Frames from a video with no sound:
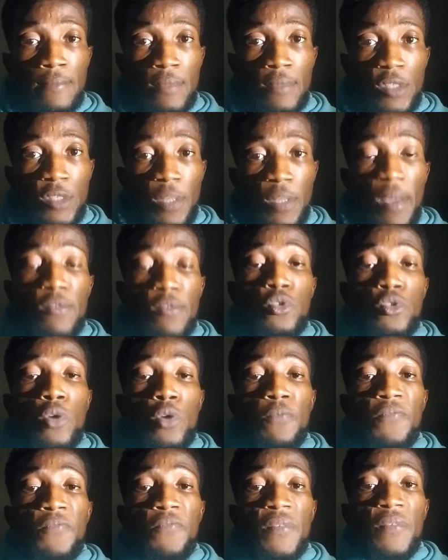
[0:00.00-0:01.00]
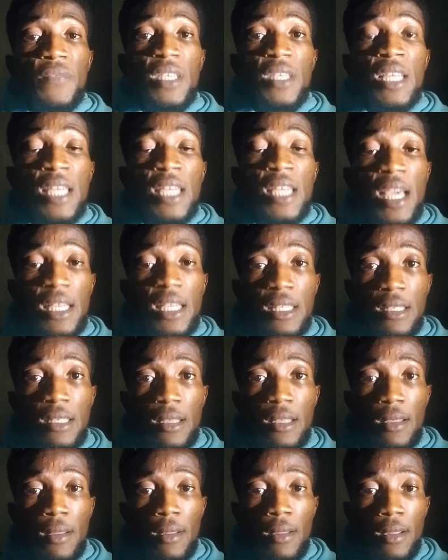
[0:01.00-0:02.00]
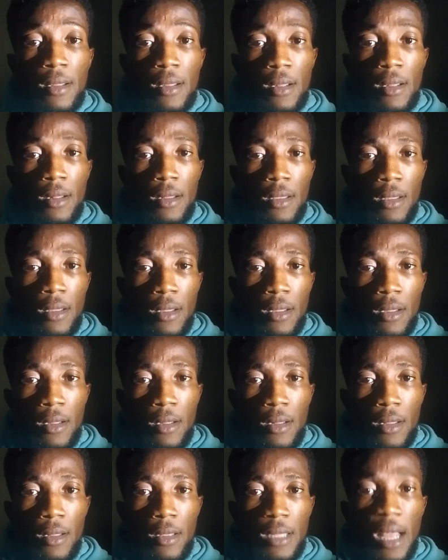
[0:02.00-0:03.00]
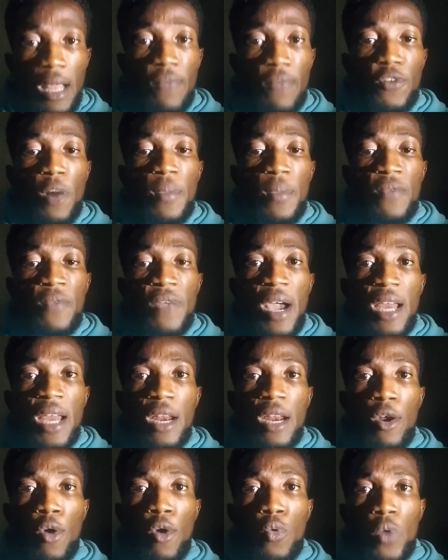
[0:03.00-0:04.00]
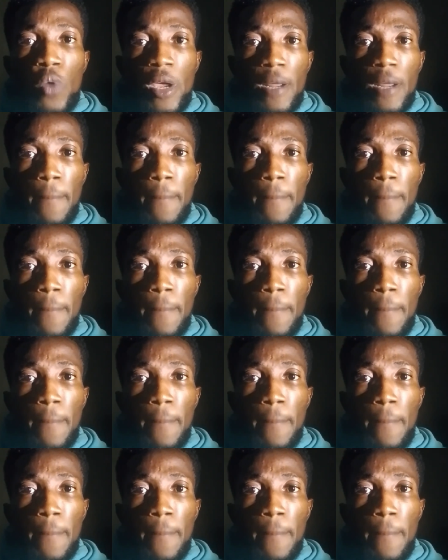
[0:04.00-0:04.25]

Some have even done 15 years. They have come a very long way.